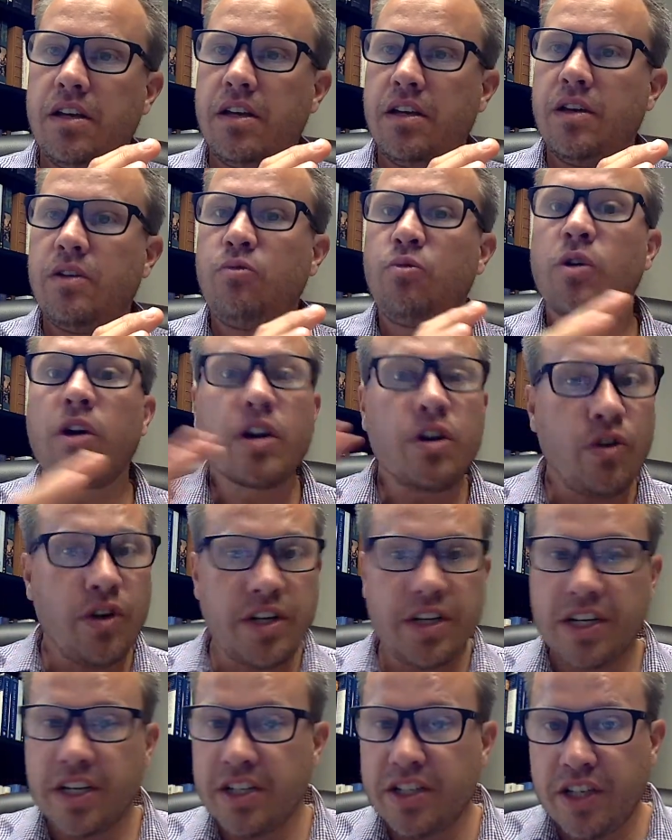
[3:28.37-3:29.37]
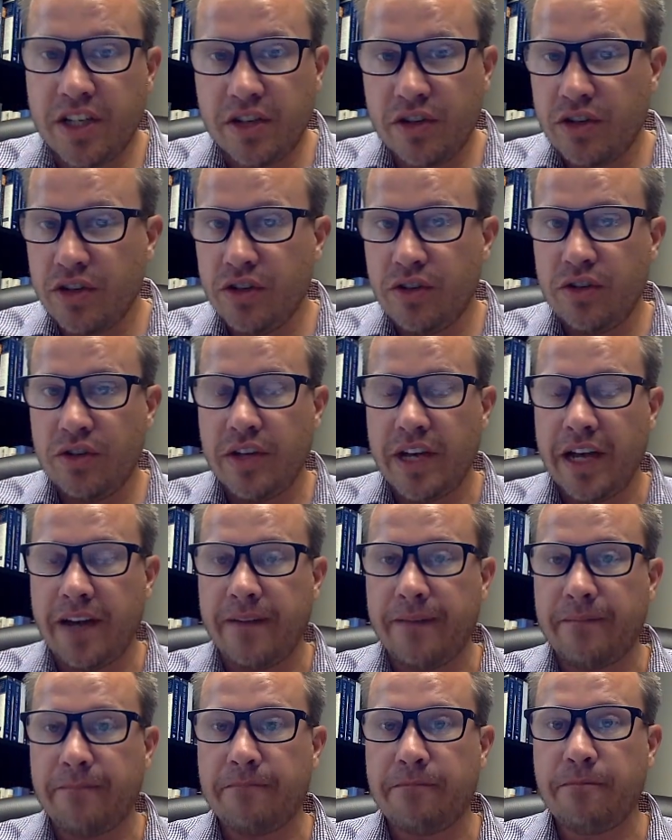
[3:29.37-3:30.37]
We're going to continue to do that.
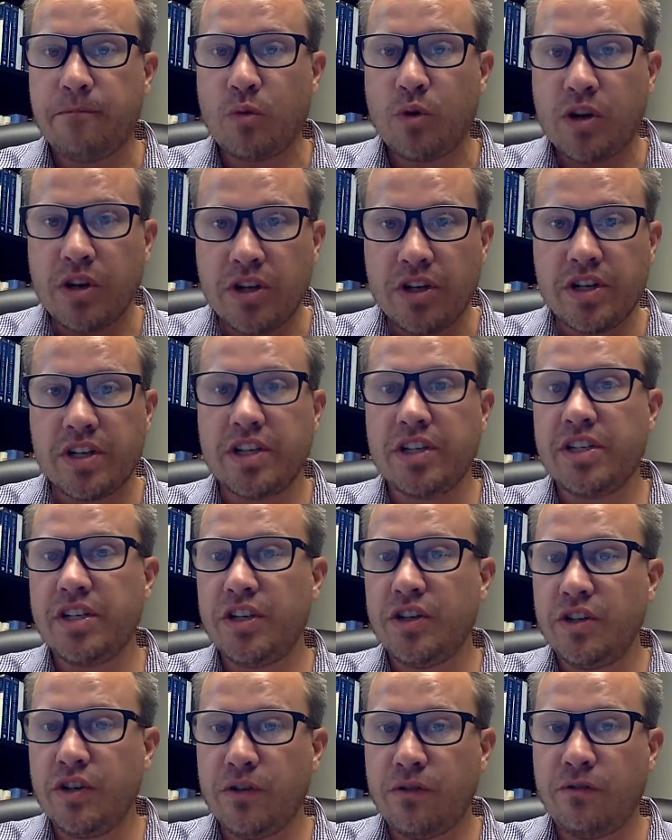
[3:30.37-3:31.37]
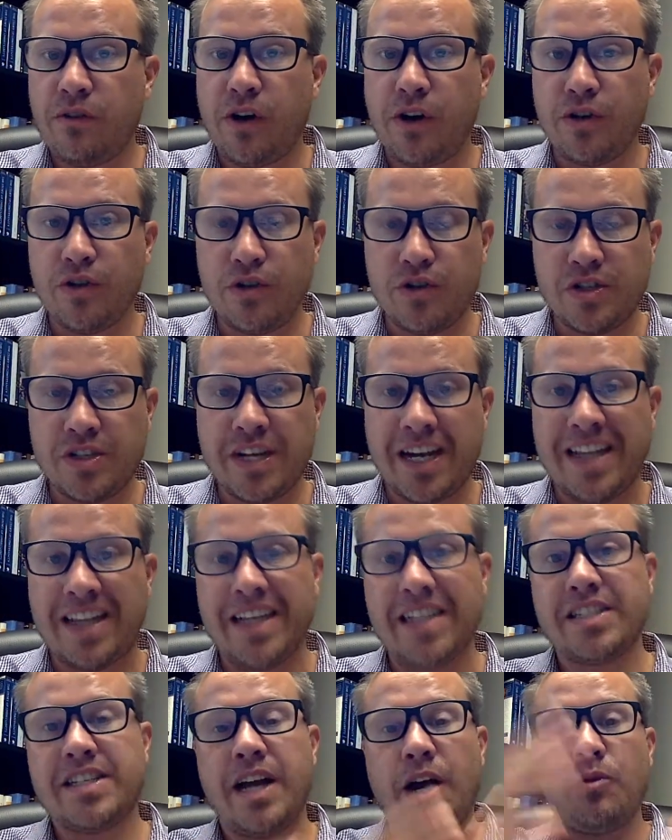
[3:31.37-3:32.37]
We're going to continue to follow those
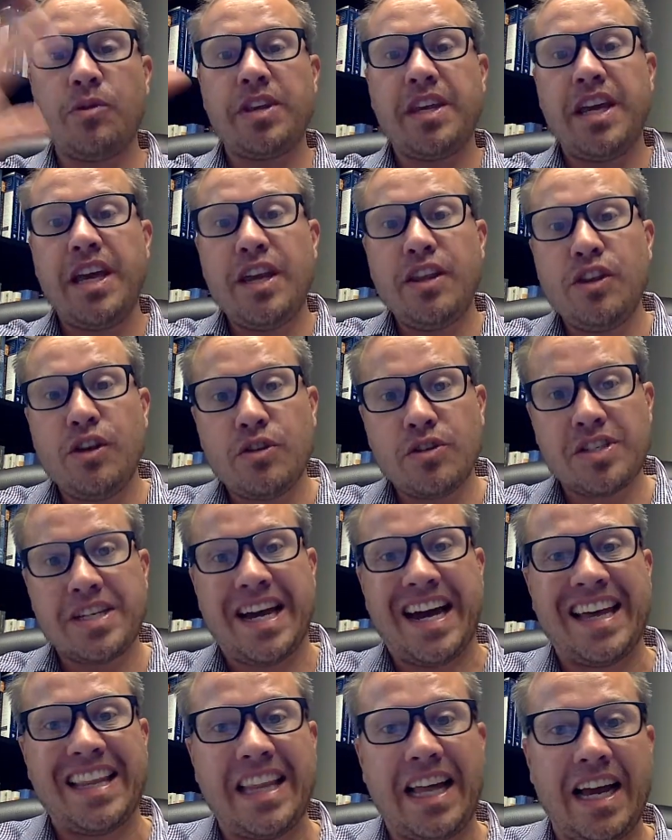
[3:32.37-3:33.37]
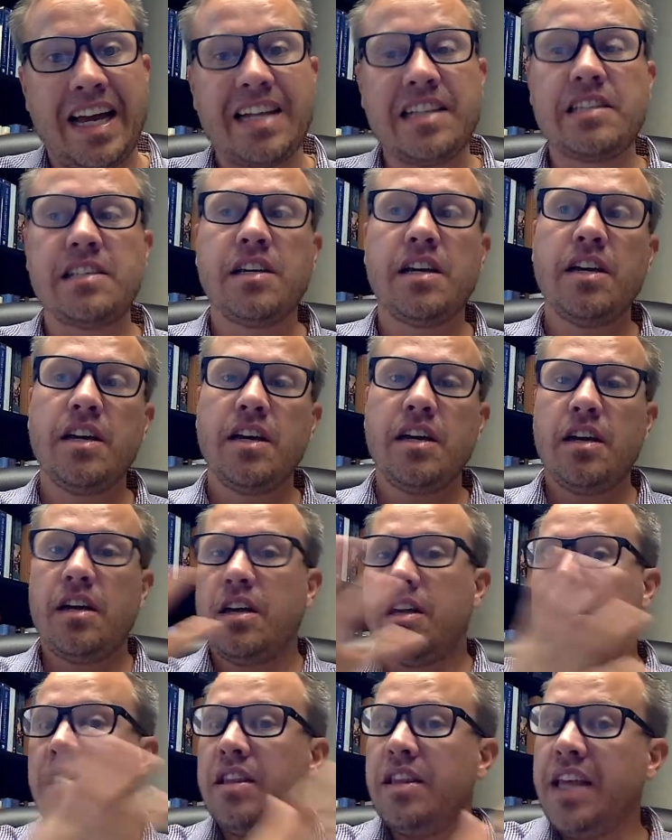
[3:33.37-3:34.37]
guidelines. Now, within those guidelines,
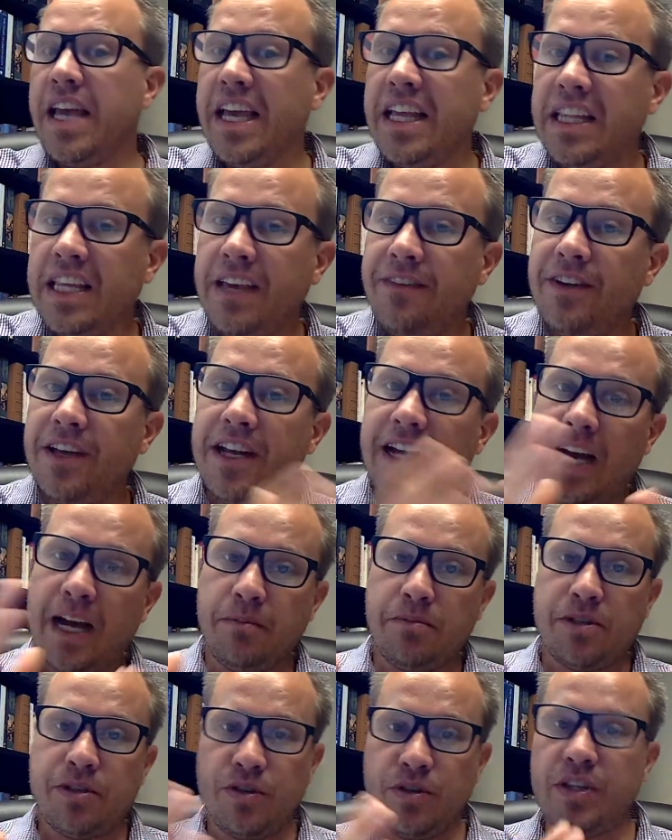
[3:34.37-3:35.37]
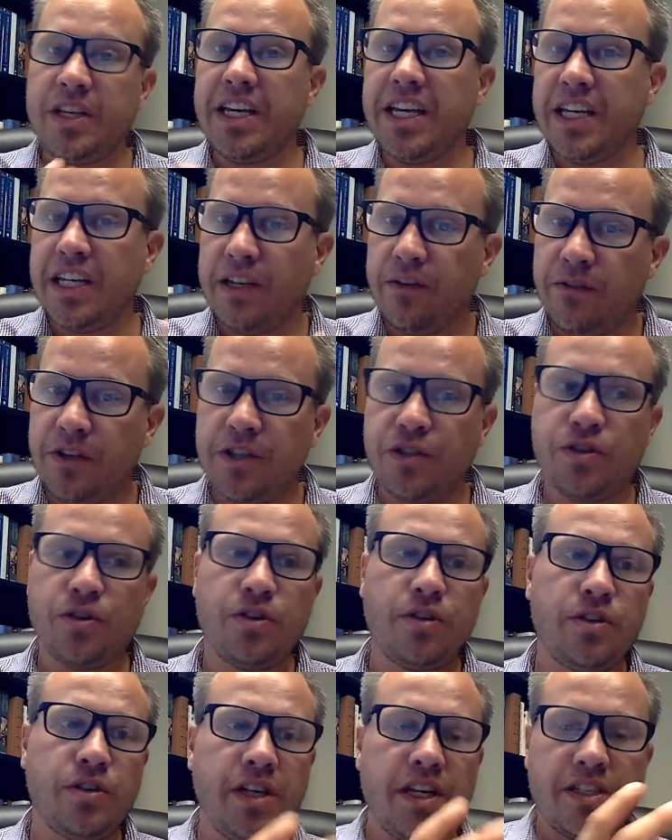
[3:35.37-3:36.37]
they leave it up to the
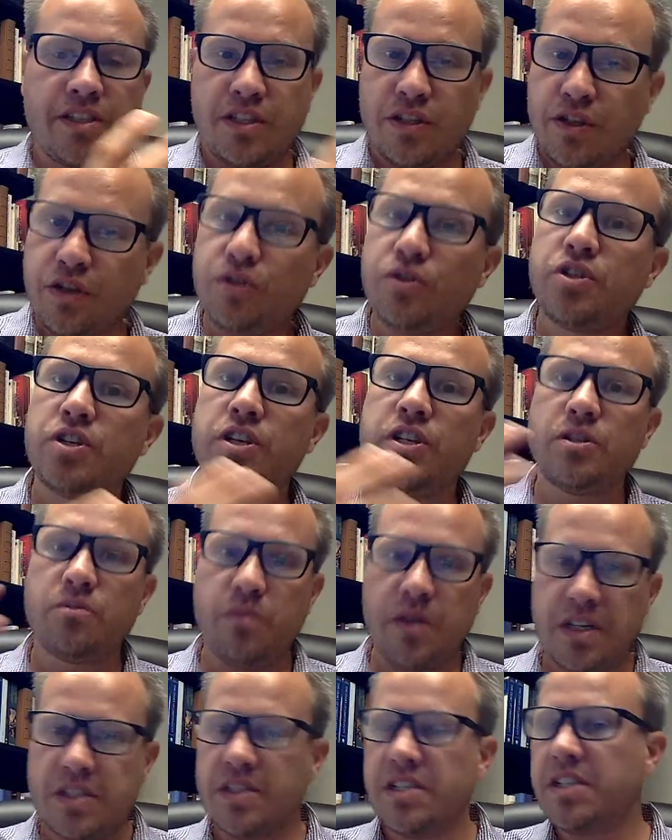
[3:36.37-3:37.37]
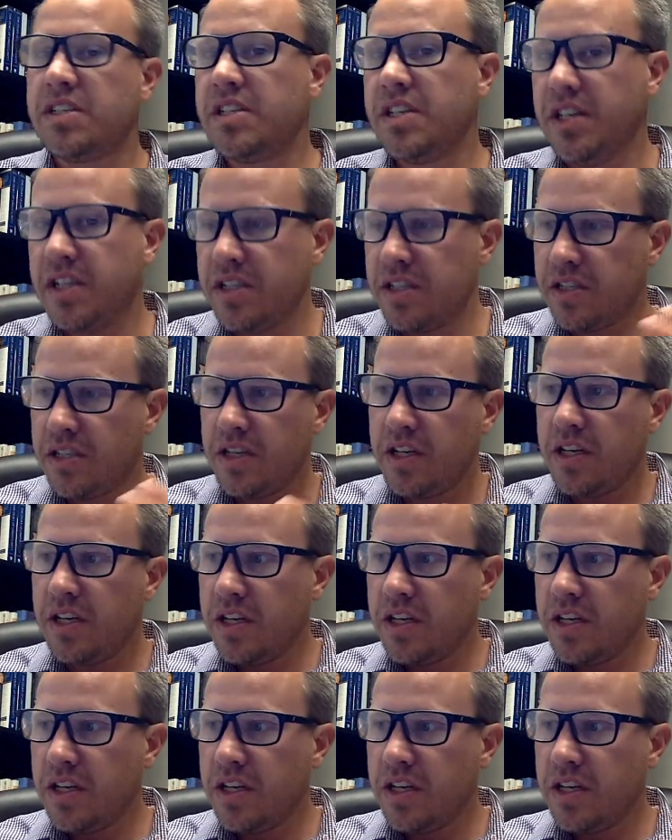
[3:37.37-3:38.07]
individual institutions, businesses,